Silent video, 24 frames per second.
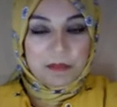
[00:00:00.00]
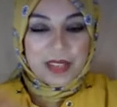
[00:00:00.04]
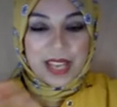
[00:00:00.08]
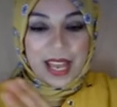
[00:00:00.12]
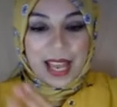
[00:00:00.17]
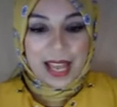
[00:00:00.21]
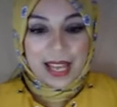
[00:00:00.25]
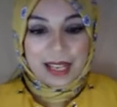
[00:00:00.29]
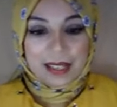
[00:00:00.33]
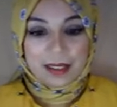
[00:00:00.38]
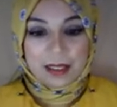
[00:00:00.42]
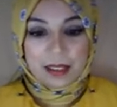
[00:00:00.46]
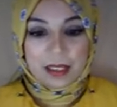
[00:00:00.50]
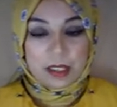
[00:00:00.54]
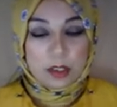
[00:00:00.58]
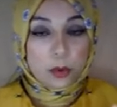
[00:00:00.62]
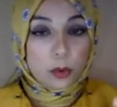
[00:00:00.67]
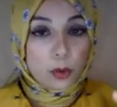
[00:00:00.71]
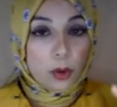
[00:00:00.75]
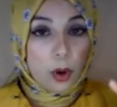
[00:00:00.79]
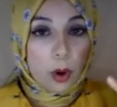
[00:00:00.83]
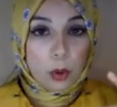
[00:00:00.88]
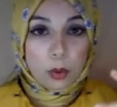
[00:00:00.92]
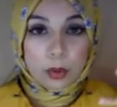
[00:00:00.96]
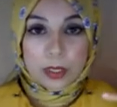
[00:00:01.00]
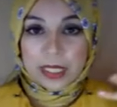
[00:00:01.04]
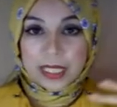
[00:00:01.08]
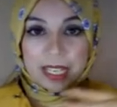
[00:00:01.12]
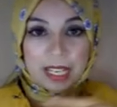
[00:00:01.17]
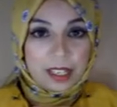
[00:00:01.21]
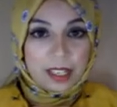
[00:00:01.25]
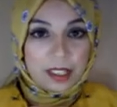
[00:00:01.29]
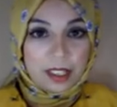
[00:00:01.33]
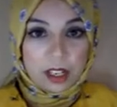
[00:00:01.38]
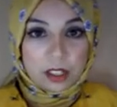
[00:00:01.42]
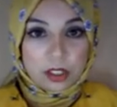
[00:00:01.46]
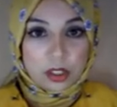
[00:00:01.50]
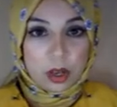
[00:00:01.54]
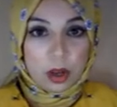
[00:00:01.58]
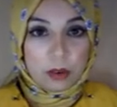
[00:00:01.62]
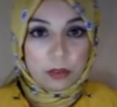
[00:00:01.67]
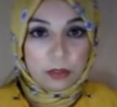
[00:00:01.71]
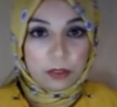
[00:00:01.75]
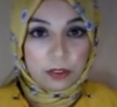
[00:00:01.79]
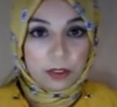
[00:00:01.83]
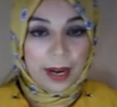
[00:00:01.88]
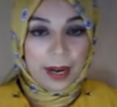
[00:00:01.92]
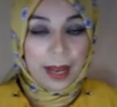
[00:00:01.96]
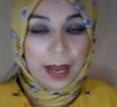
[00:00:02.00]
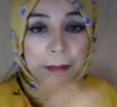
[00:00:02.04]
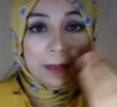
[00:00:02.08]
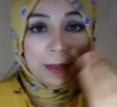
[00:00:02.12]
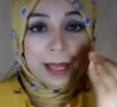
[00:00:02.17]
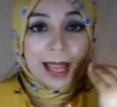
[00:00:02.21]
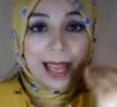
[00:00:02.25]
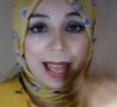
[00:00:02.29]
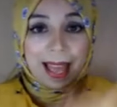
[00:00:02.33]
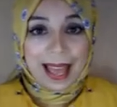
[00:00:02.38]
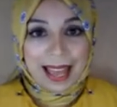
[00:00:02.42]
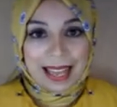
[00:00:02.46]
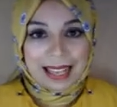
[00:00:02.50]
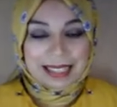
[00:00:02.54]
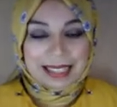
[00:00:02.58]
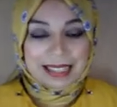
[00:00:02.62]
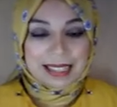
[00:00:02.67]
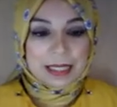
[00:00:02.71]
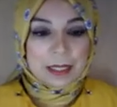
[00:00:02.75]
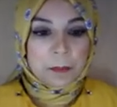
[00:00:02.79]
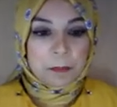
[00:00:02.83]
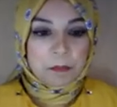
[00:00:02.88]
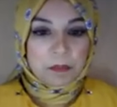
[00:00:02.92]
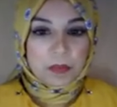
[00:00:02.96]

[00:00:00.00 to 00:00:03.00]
and roles cannot overlap as